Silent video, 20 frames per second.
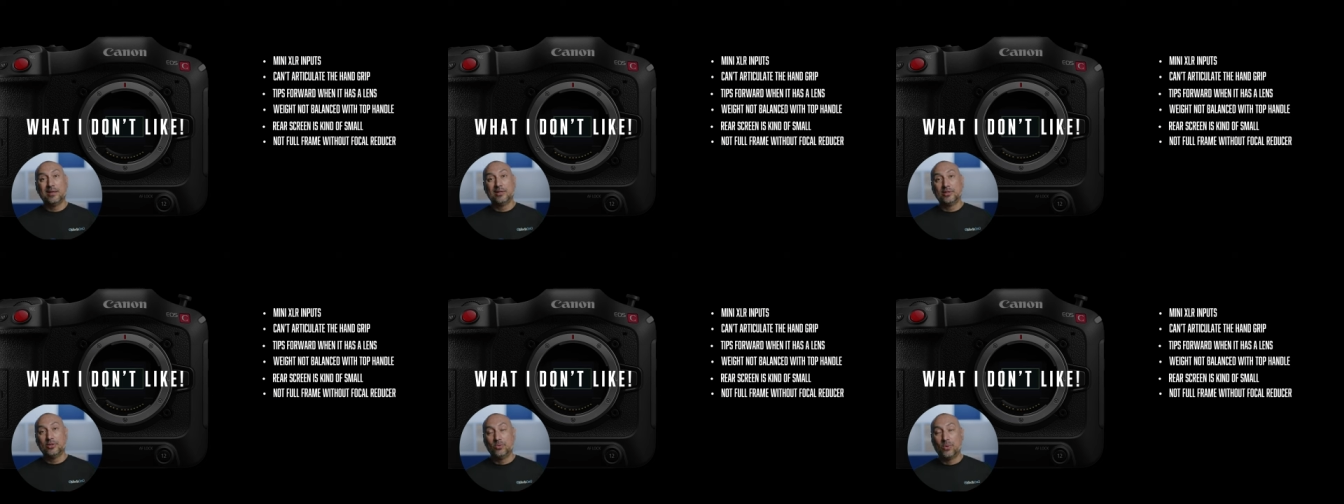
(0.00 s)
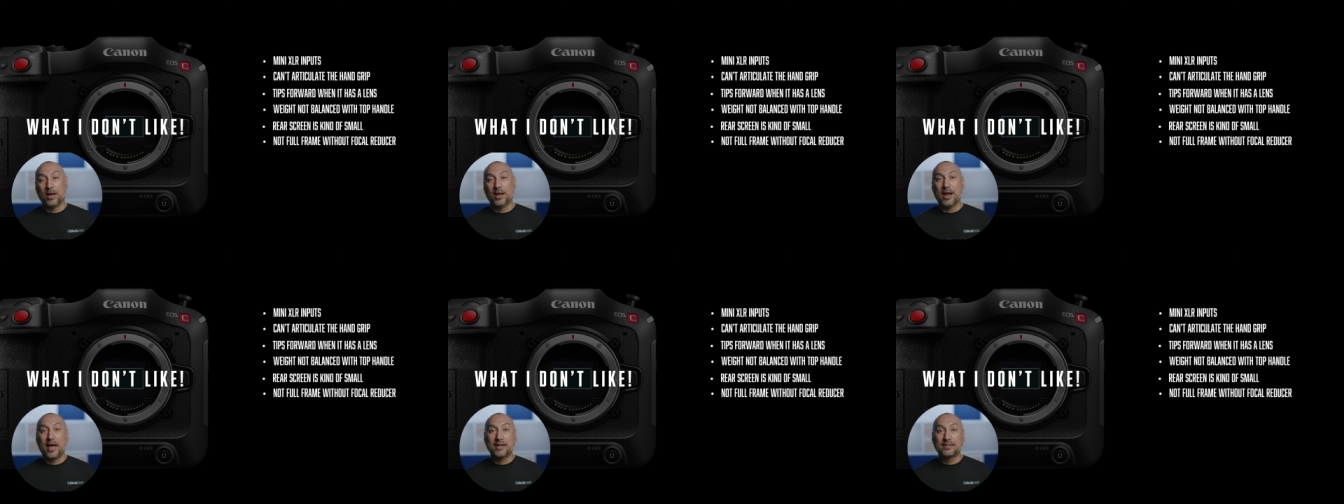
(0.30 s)
Do
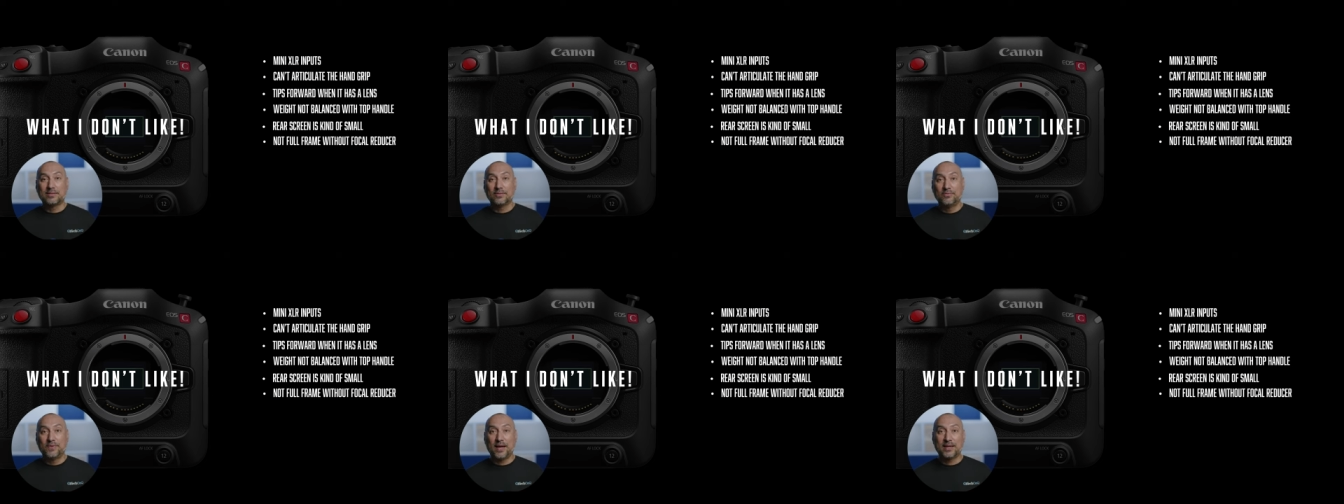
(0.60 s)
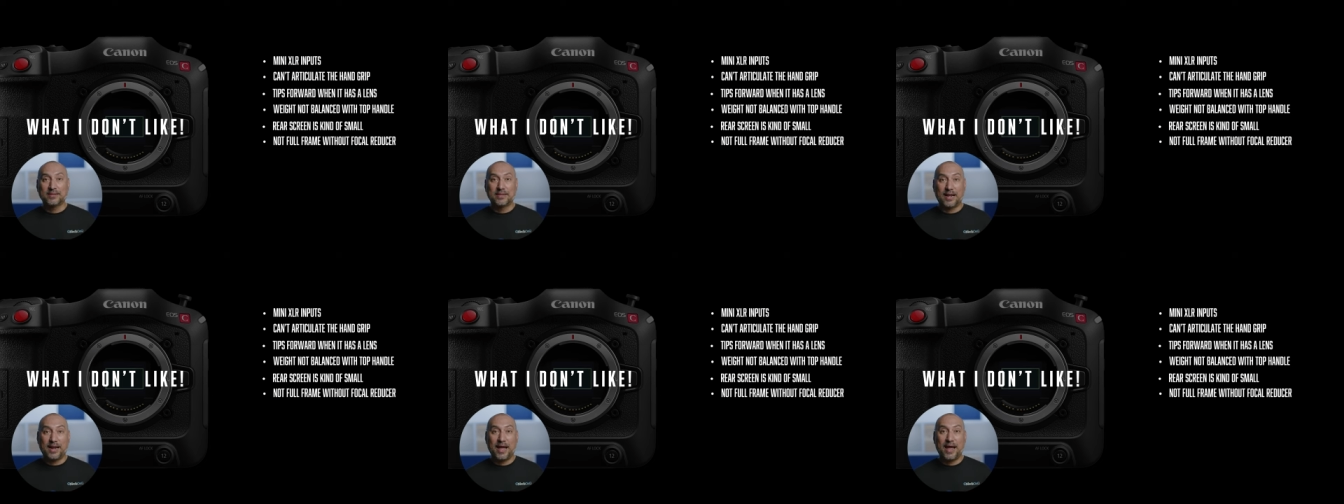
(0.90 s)
I like the
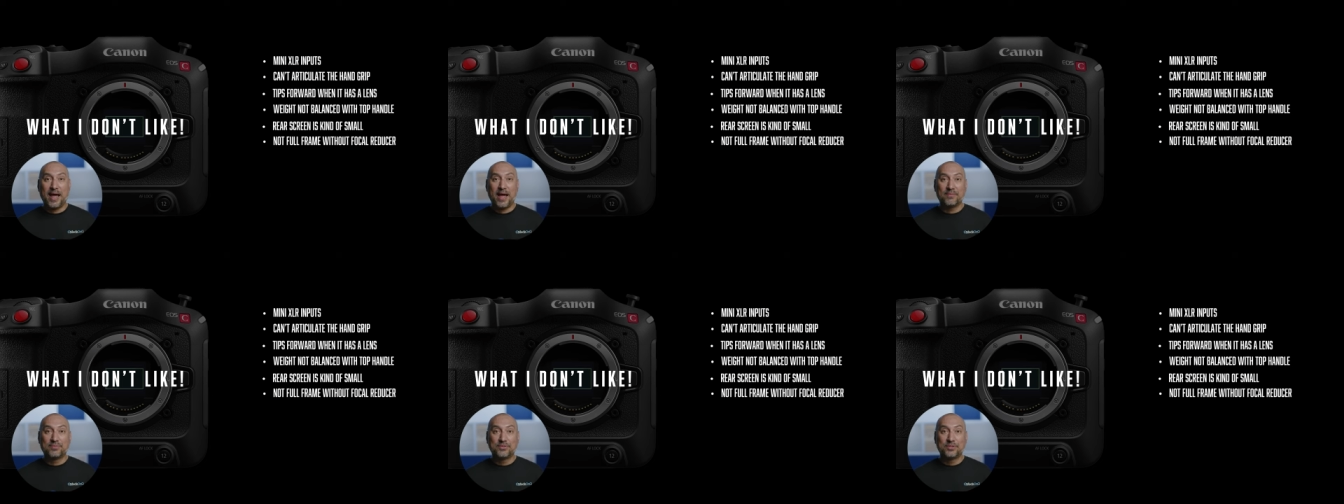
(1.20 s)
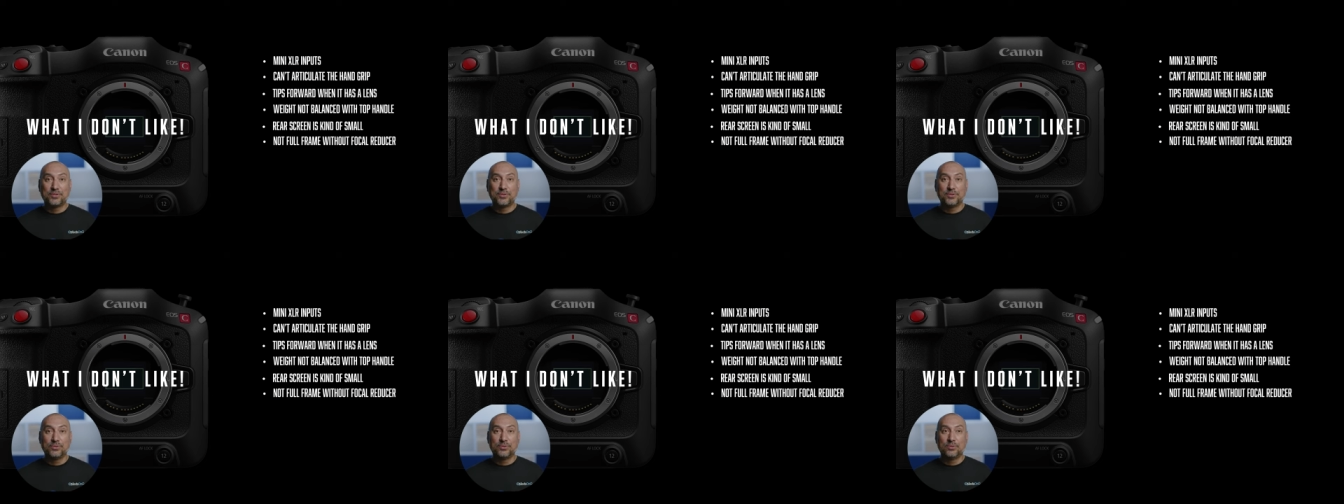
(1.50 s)
fact that I have
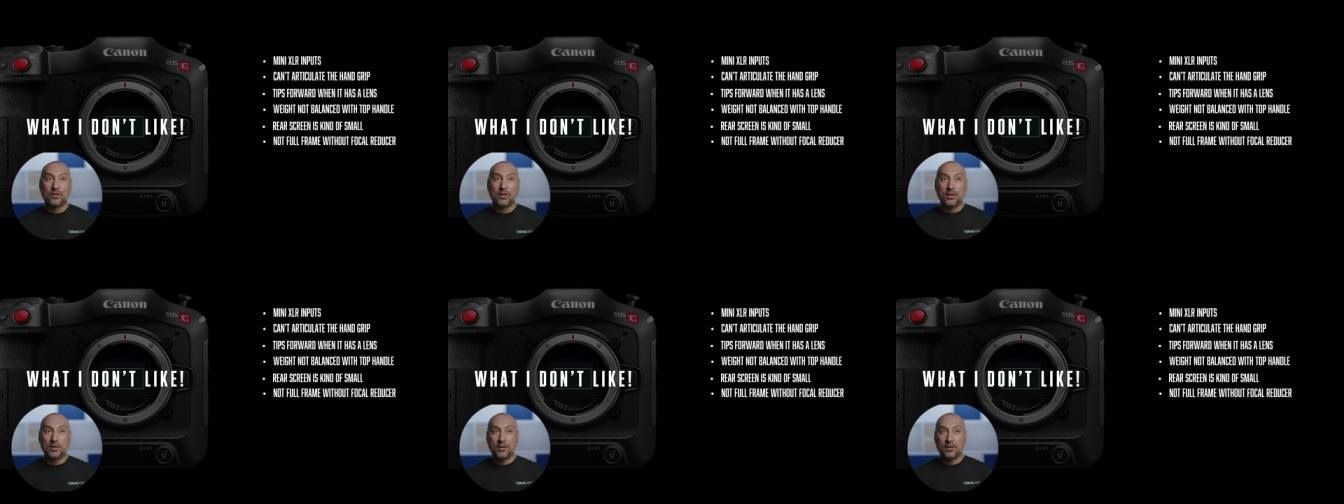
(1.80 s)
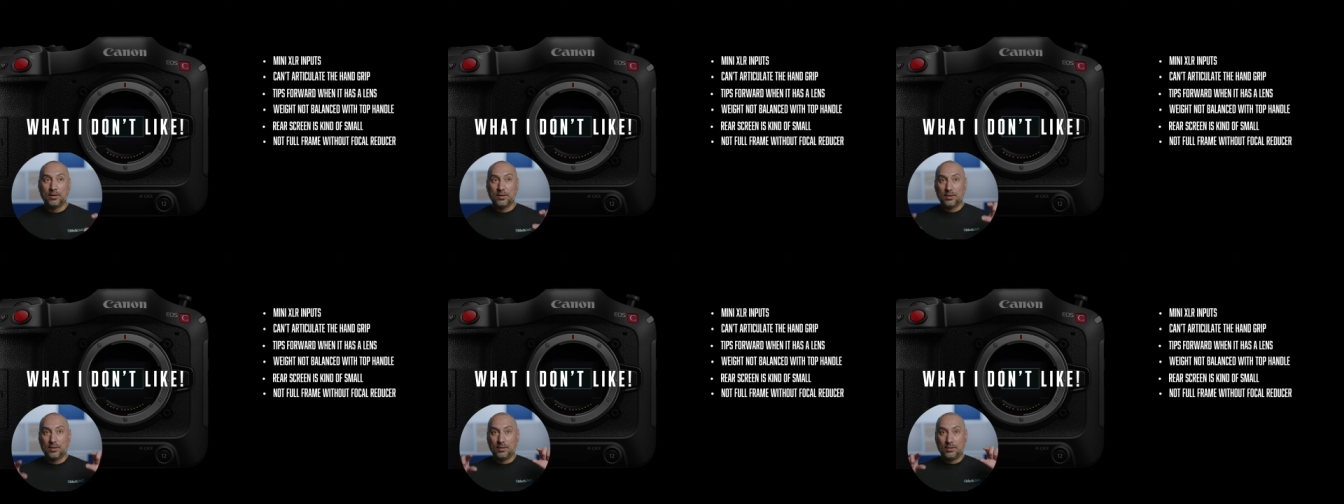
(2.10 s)
to
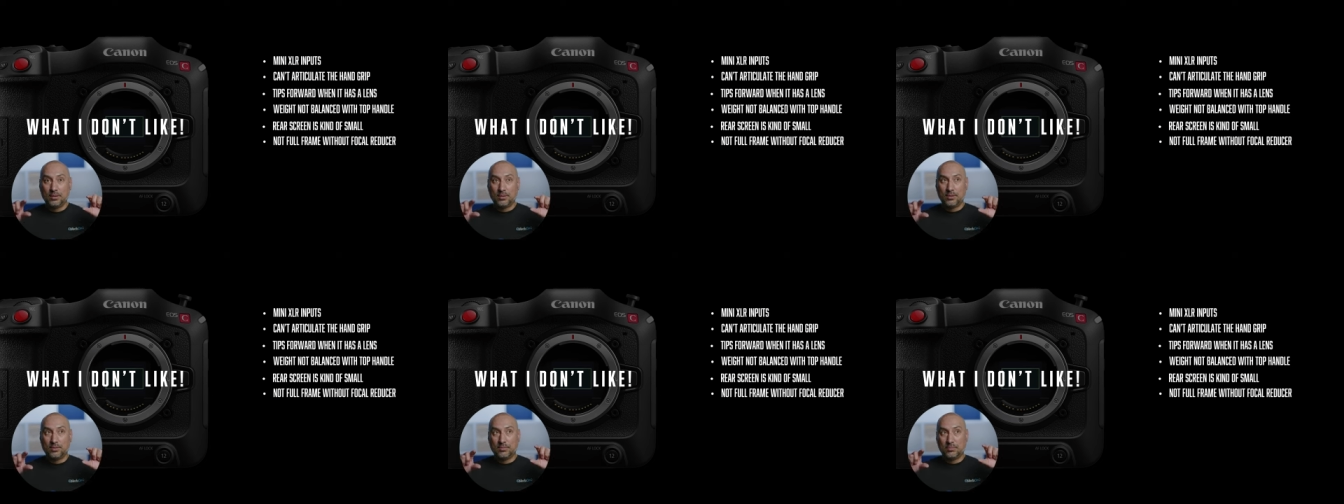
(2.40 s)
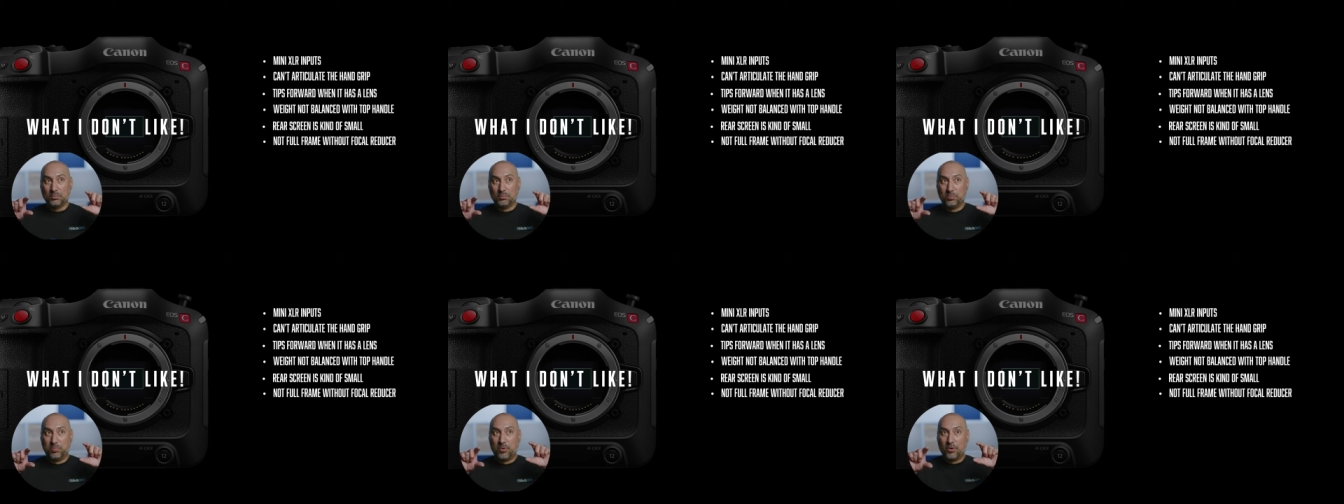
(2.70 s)

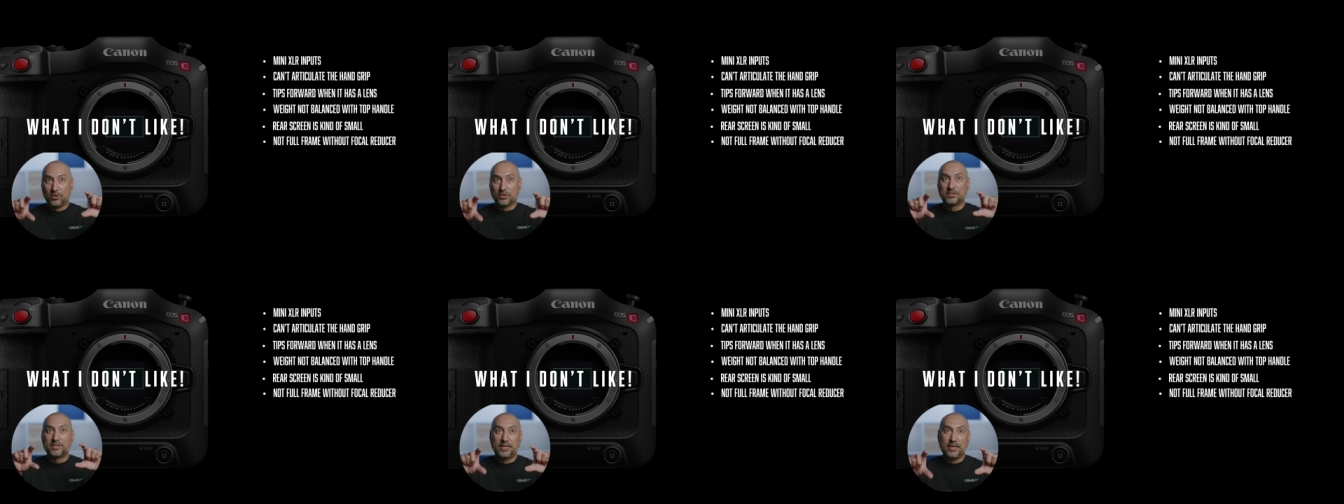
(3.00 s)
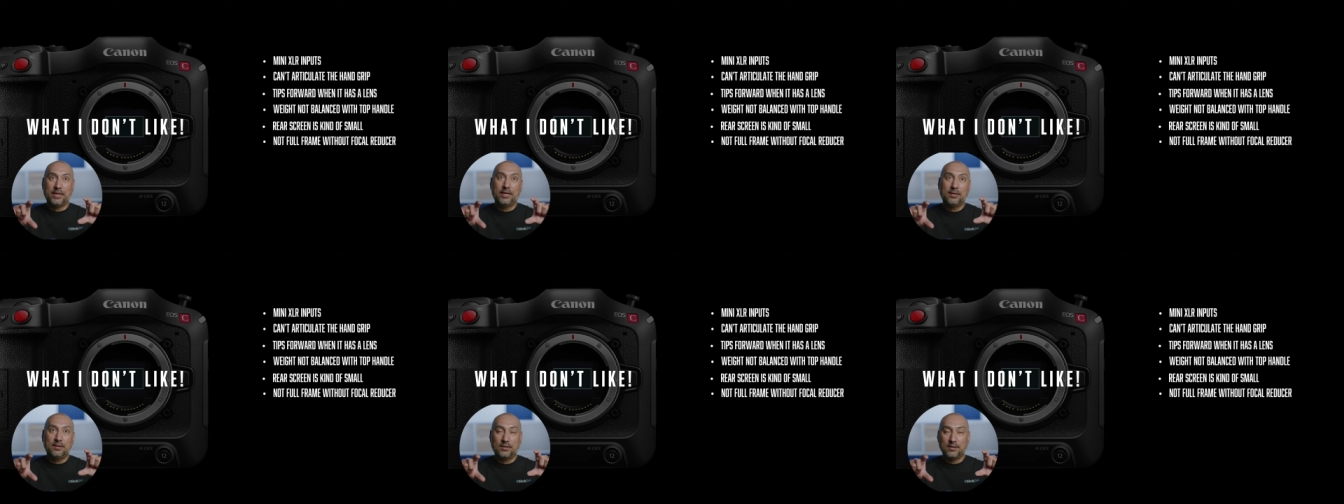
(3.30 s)
bolt
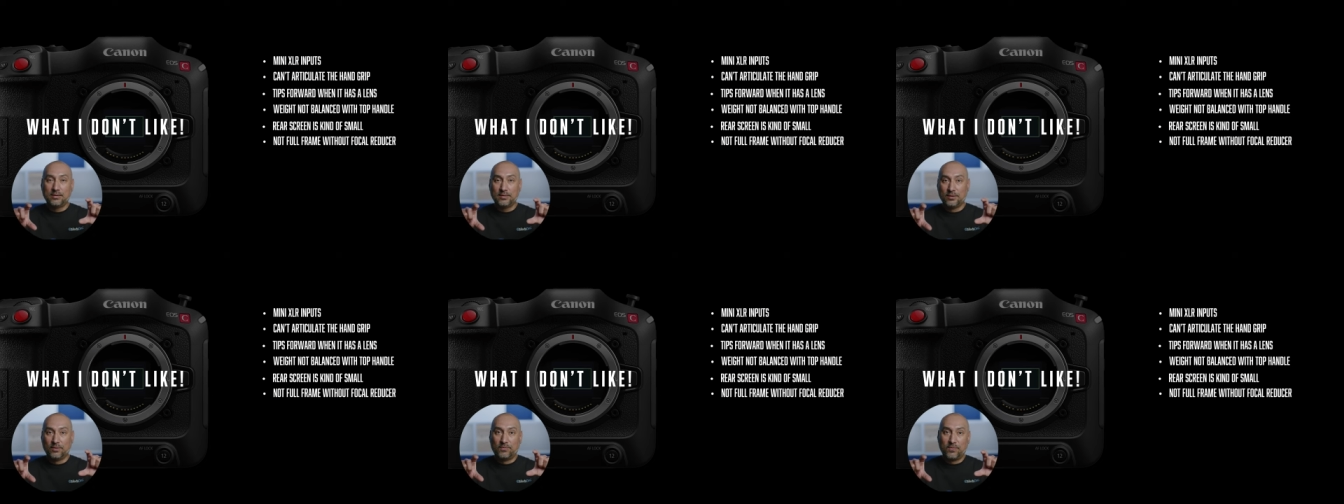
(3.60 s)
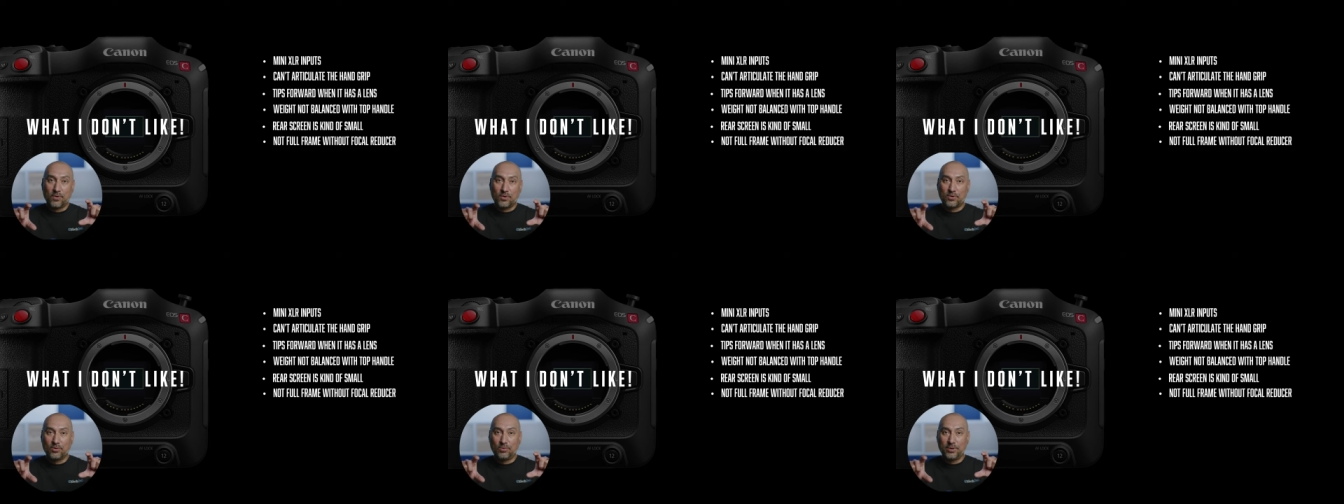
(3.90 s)
in the
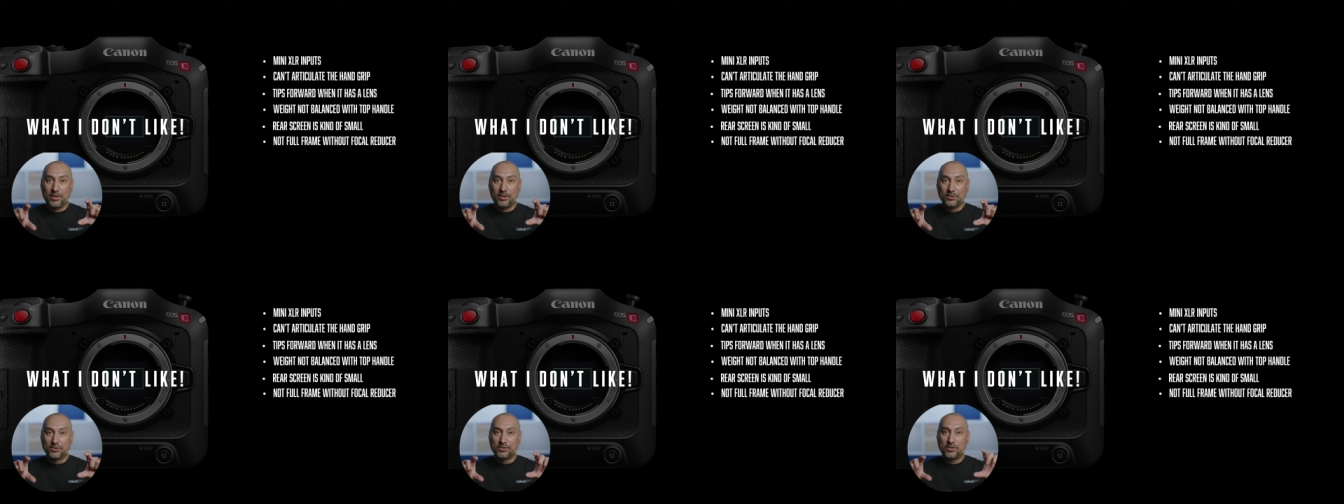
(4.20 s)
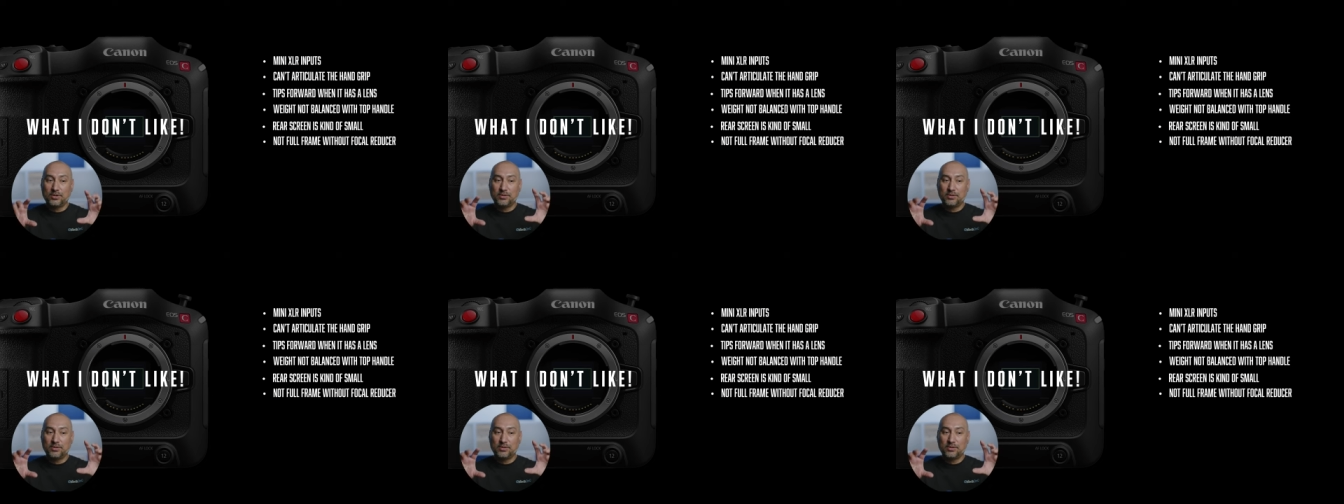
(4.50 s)
focal reducer